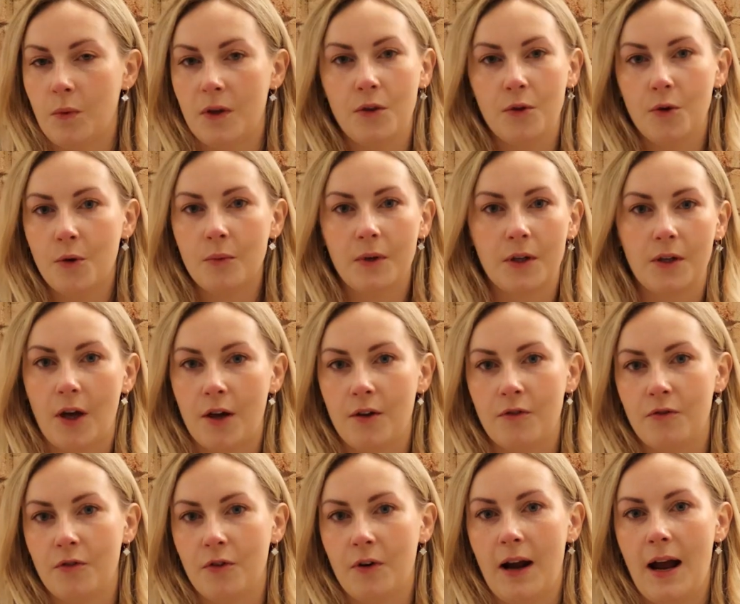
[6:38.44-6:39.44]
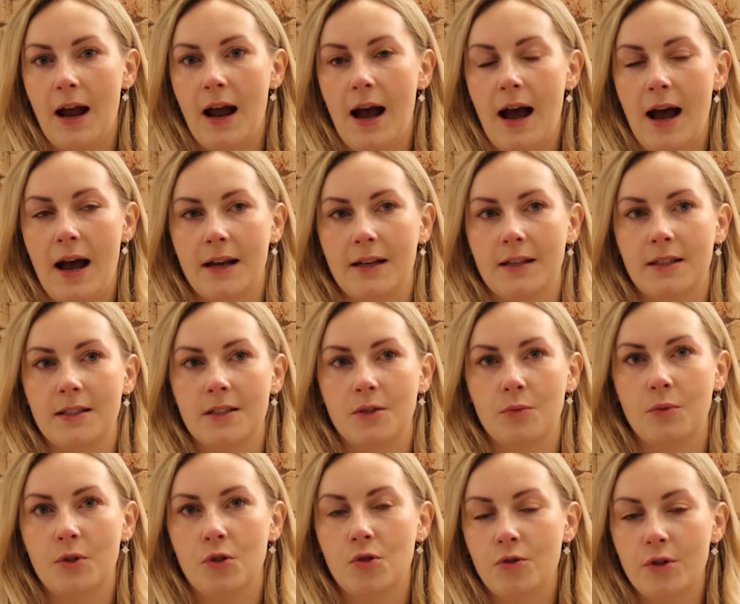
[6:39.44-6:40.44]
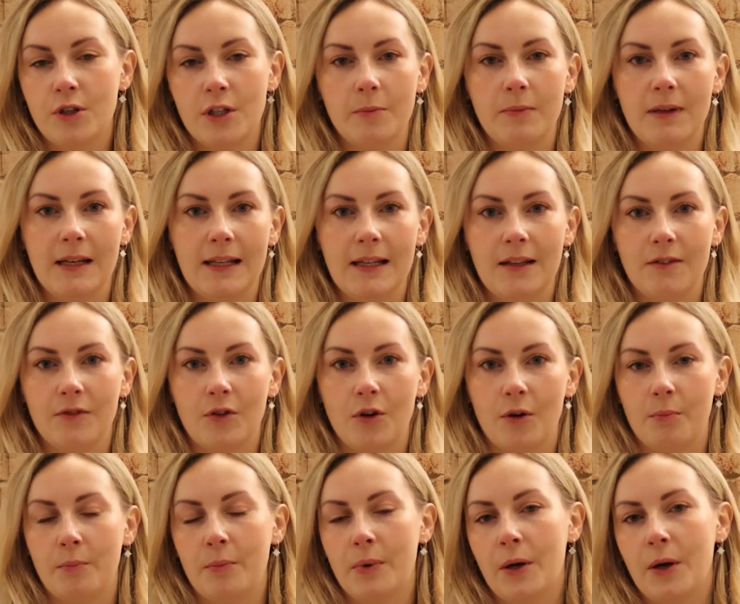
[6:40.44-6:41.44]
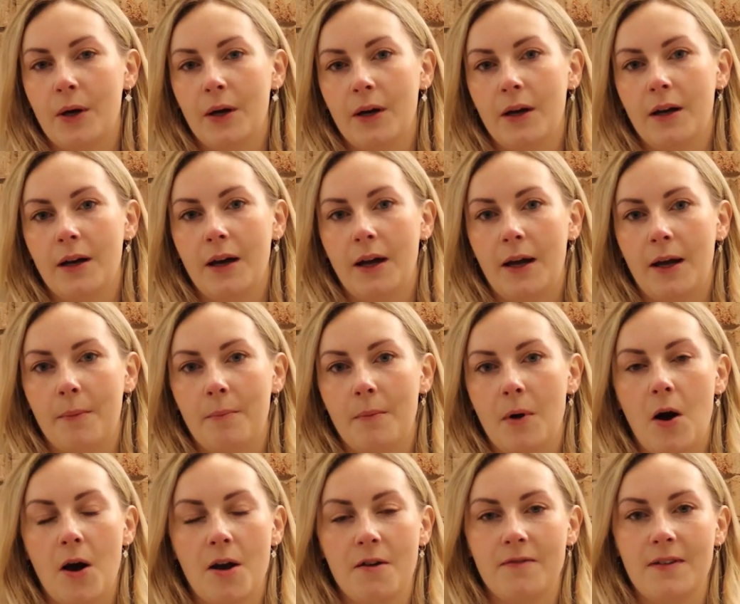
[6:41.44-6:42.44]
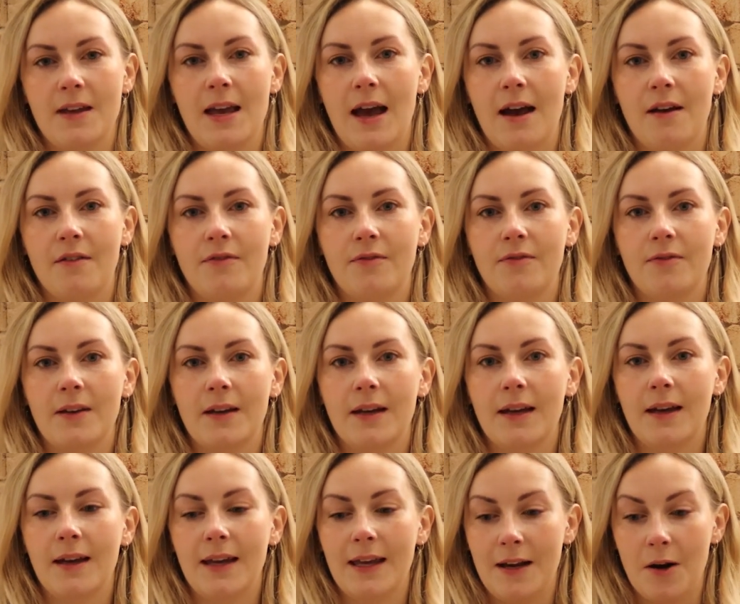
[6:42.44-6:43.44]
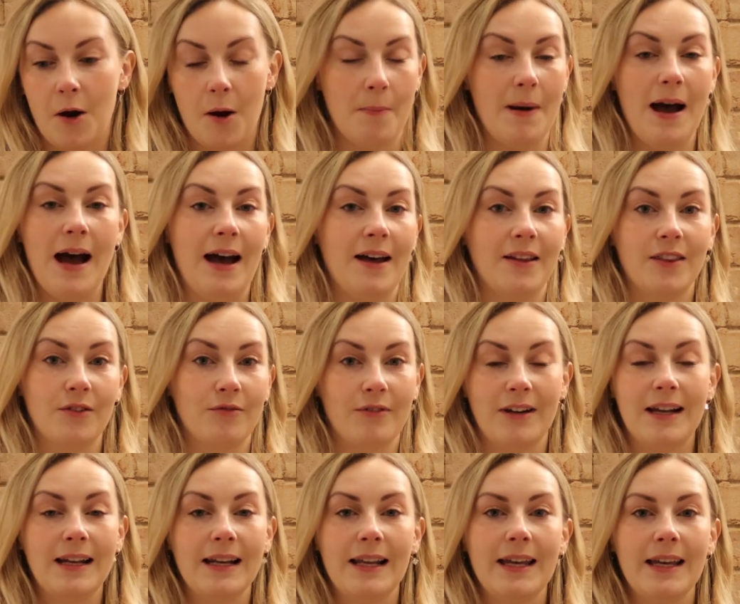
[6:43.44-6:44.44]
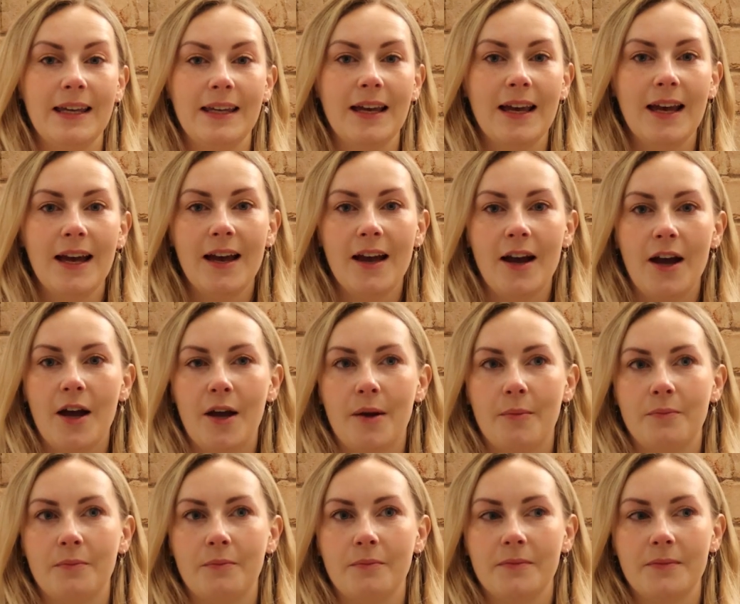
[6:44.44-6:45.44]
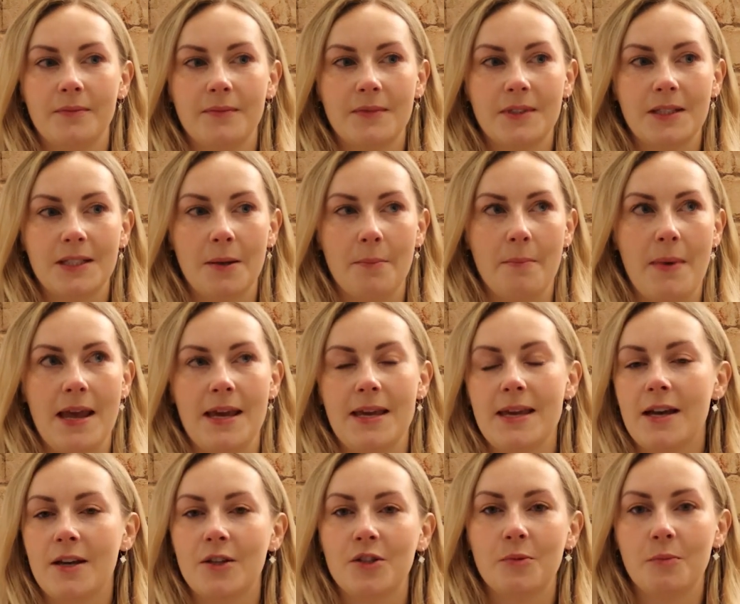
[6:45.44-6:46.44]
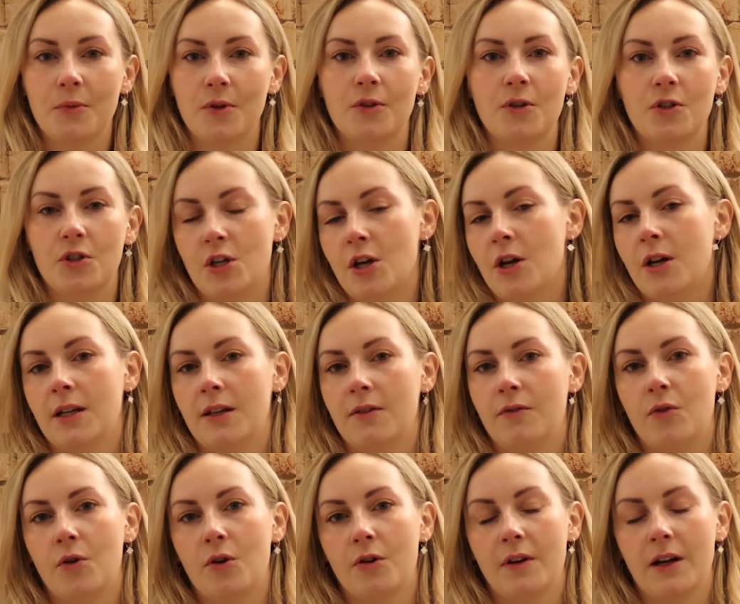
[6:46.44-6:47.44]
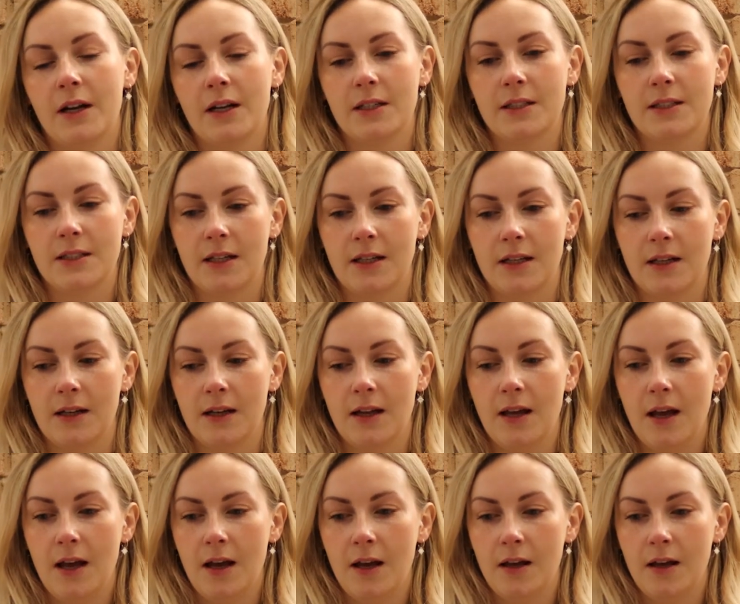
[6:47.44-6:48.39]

we thought we'd go for it, and we truly believe God put IVF in our path, really, to make it a smoother journey for us. And